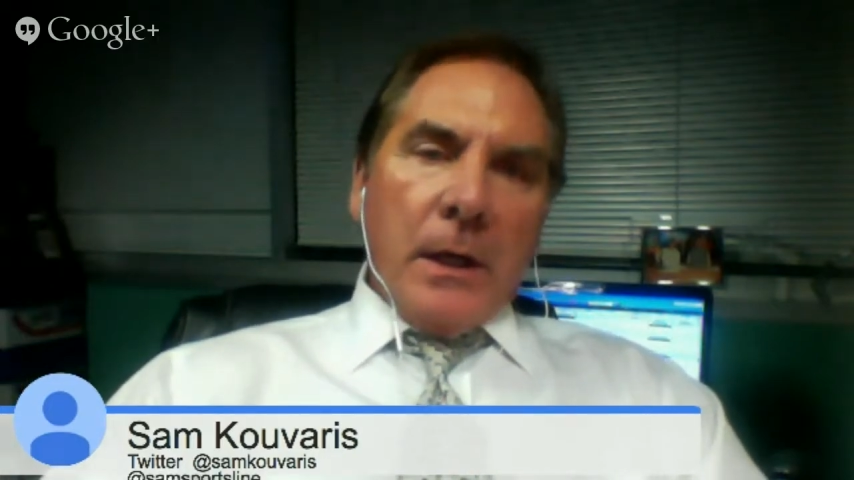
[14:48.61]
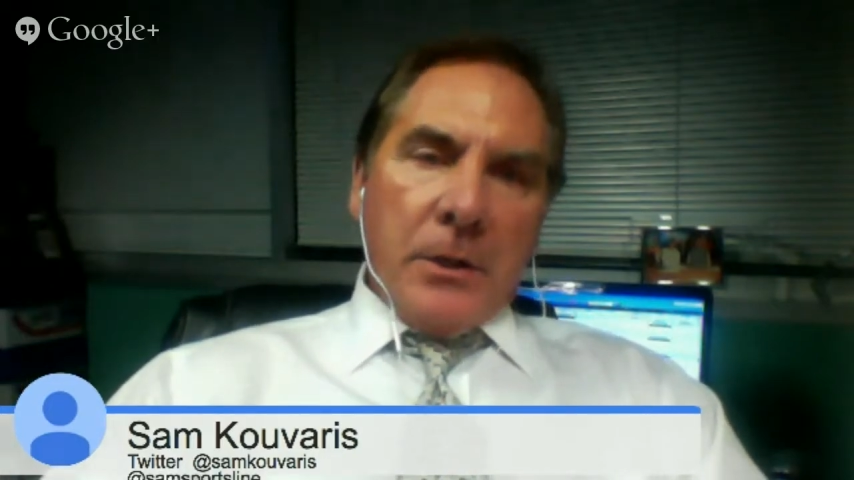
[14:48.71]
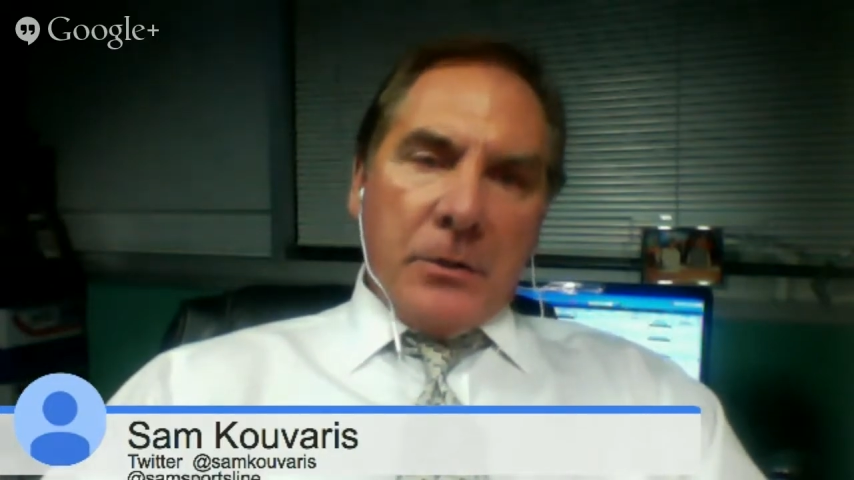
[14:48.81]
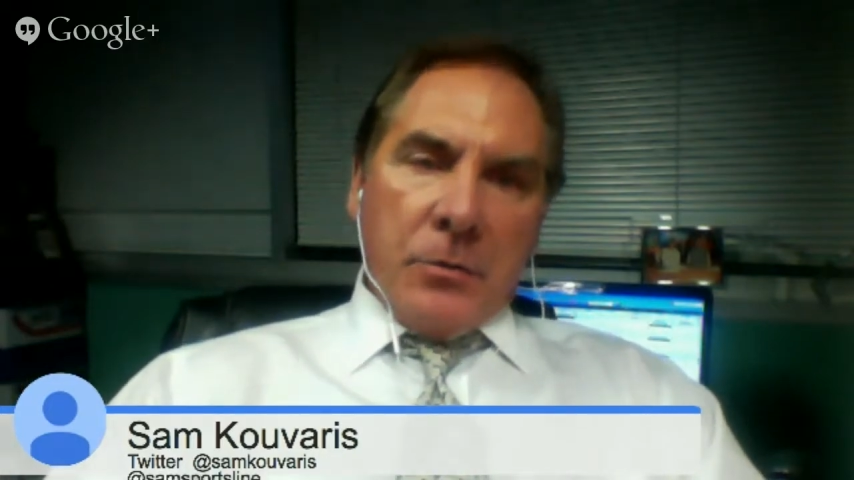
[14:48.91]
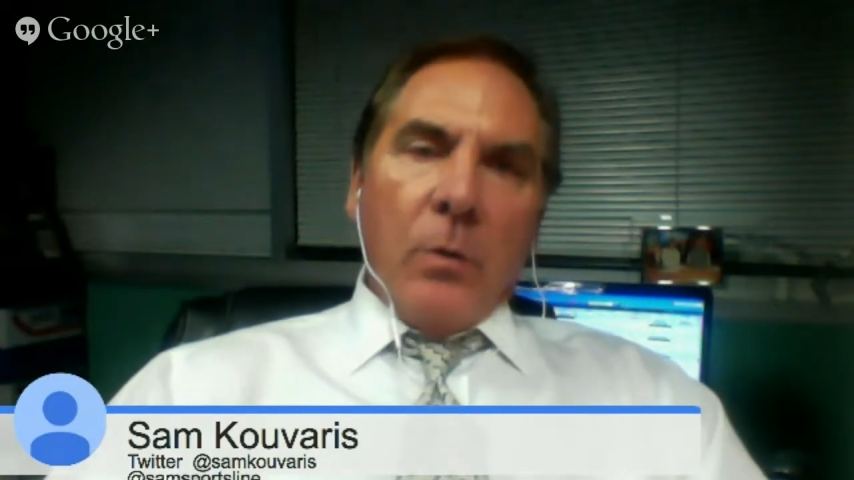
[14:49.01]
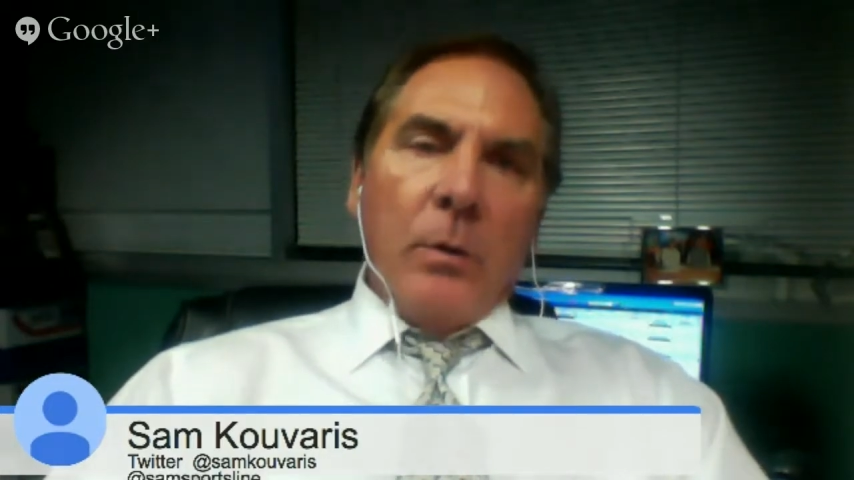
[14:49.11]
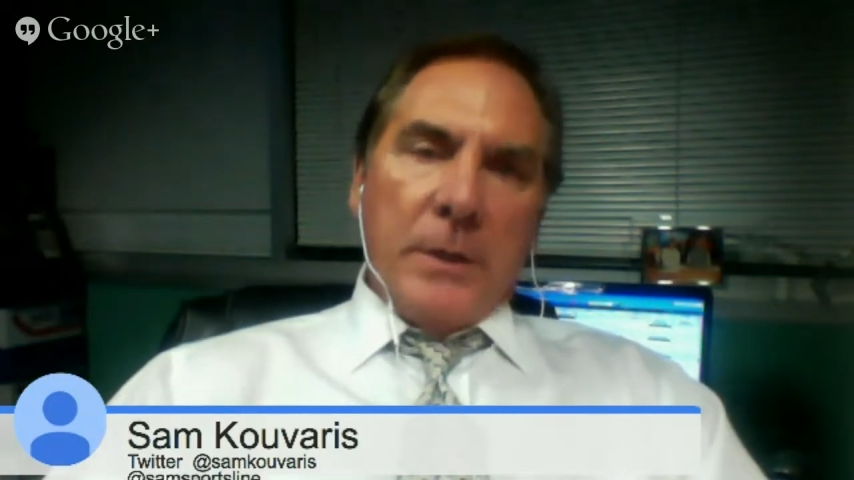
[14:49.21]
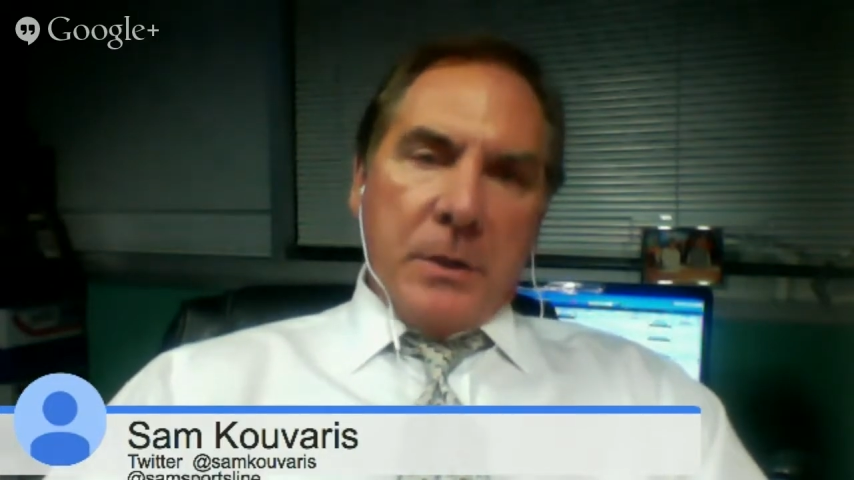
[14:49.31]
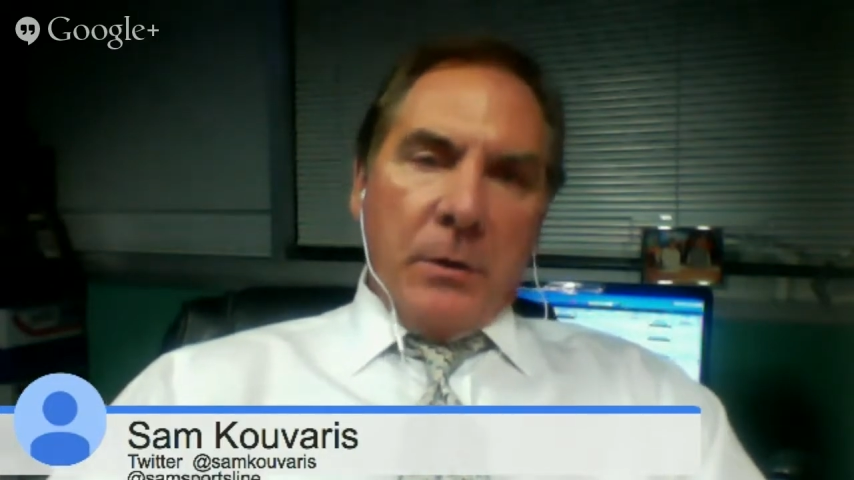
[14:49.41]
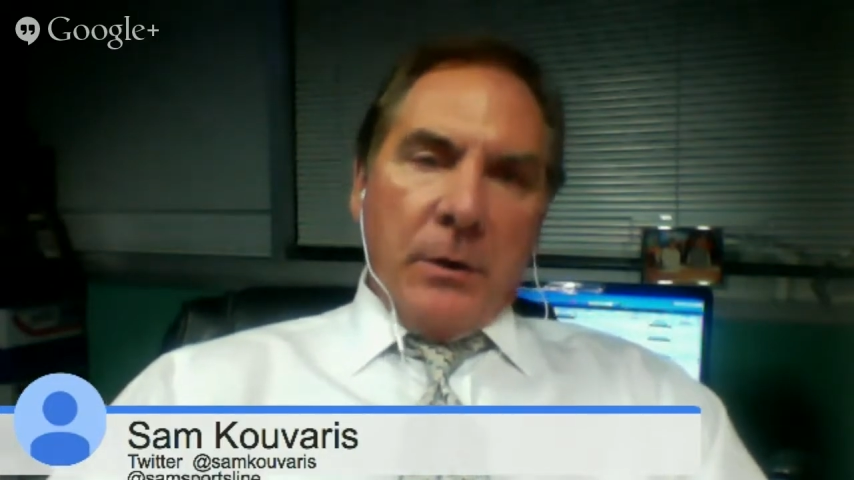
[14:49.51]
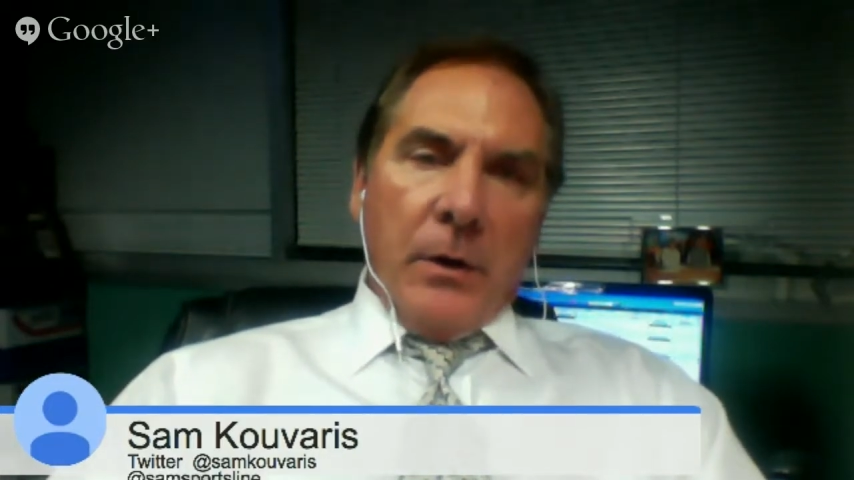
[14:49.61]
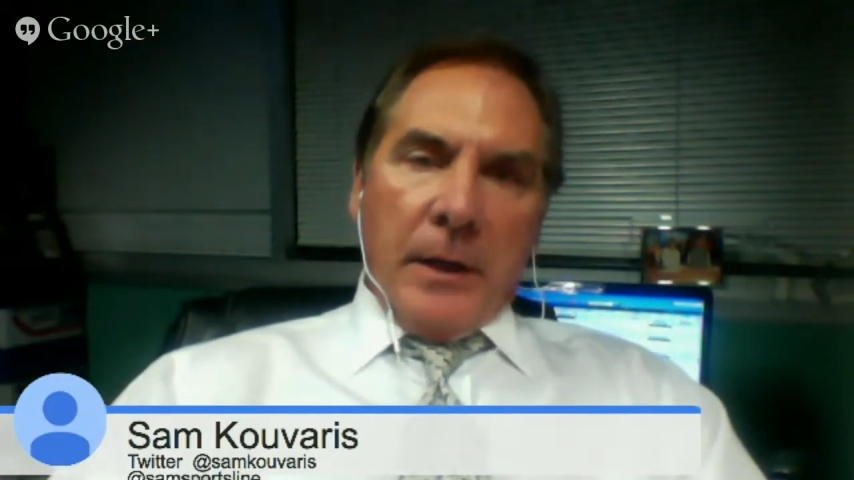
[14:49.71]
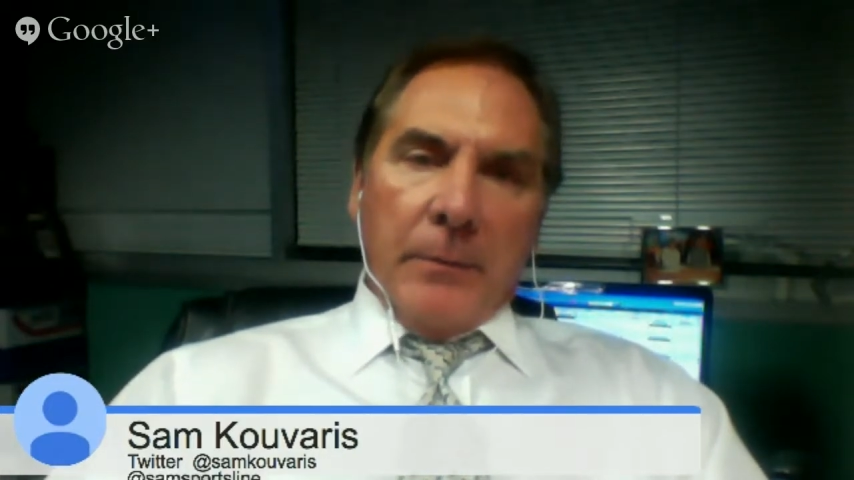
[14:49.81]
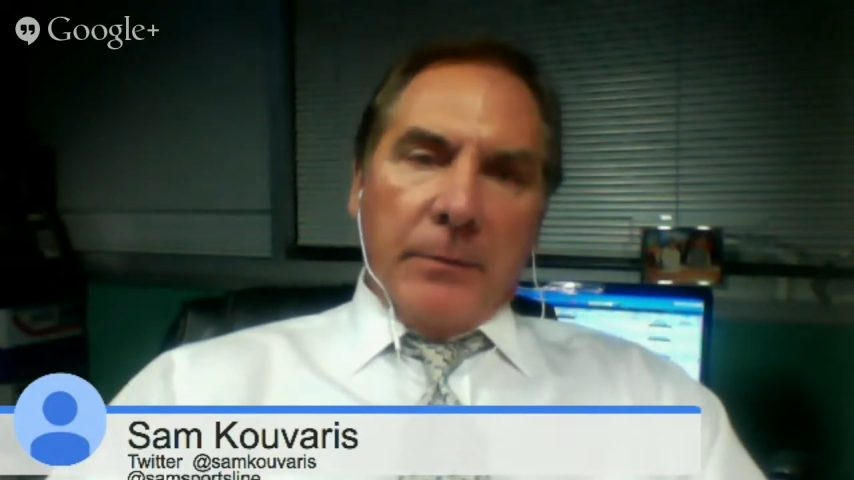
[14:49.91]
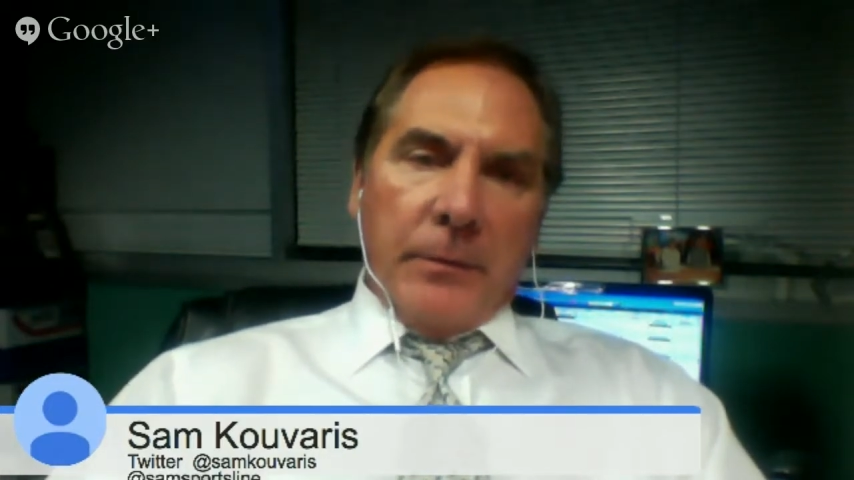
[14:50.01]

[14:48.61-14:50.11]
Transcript: what's going on up